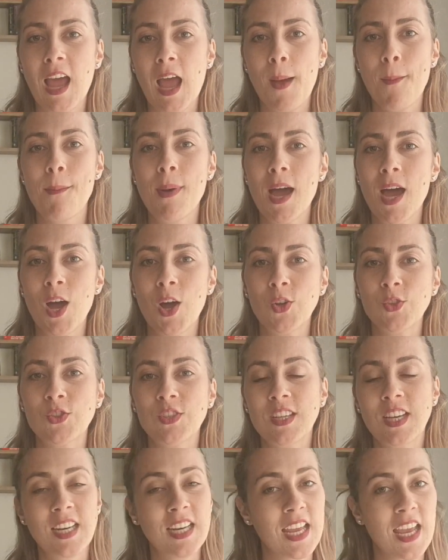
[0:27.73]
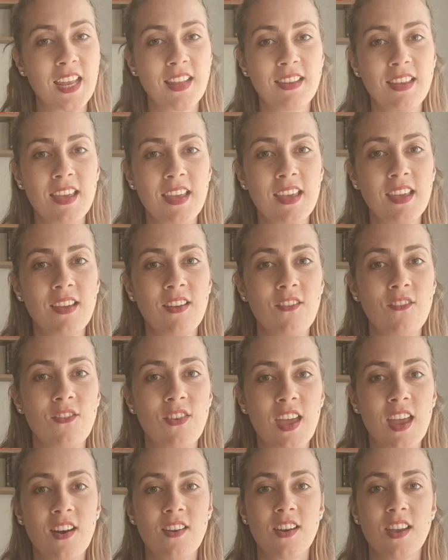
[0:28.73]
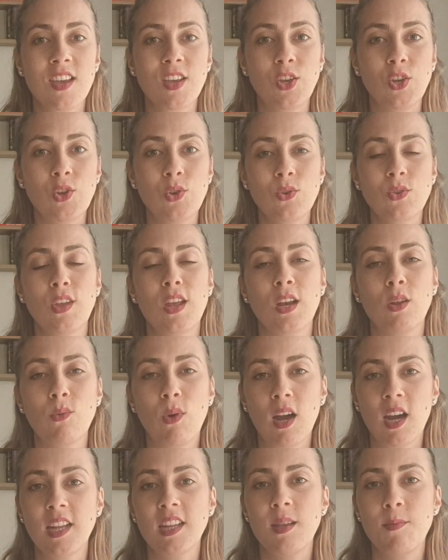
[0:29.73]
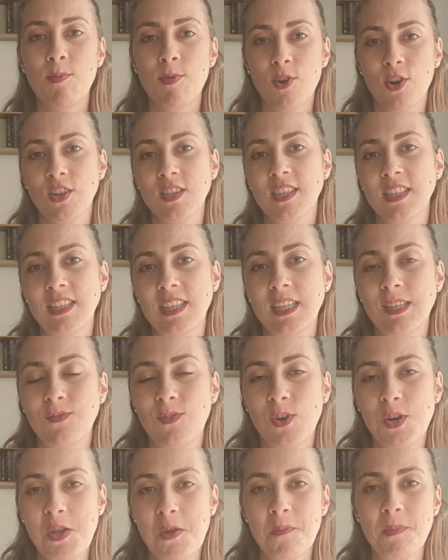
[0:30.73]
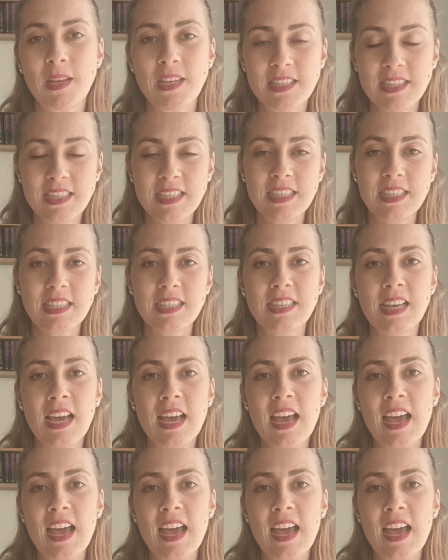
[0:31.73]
about creating very good and quality processes for your business.